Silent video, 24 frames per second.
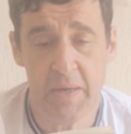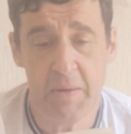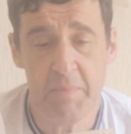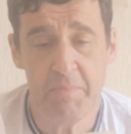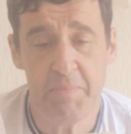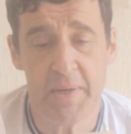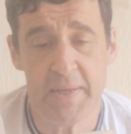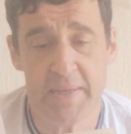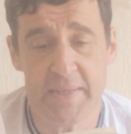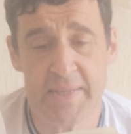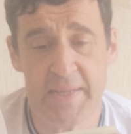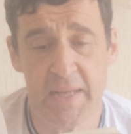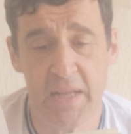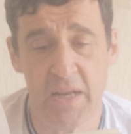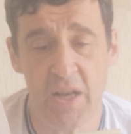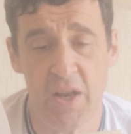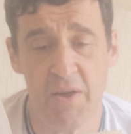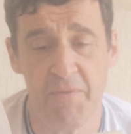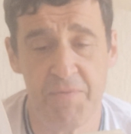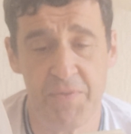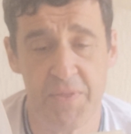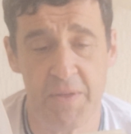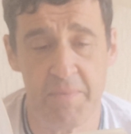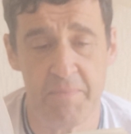But he still
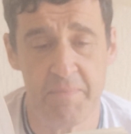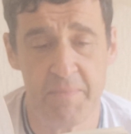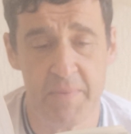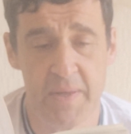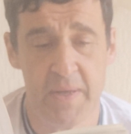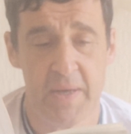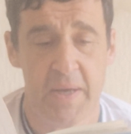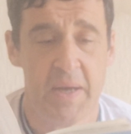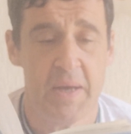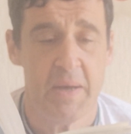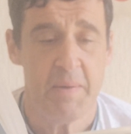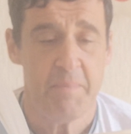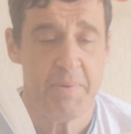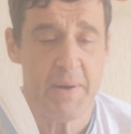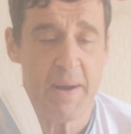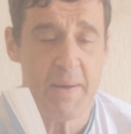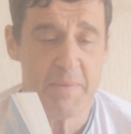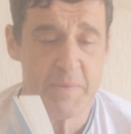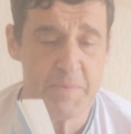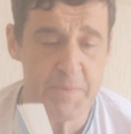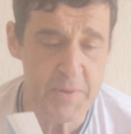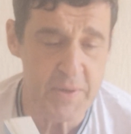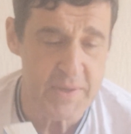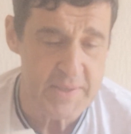loved them,
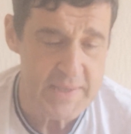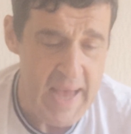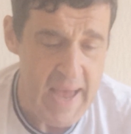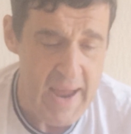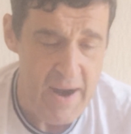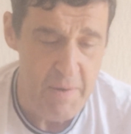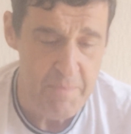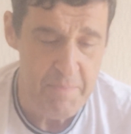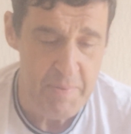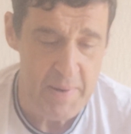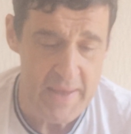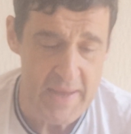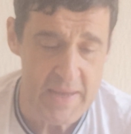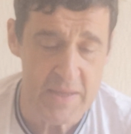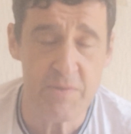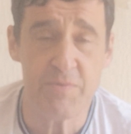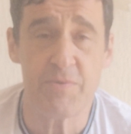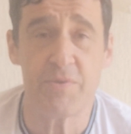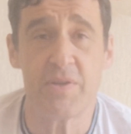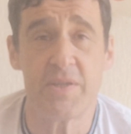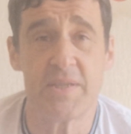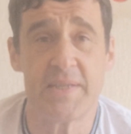perhaps because aeroplanes were a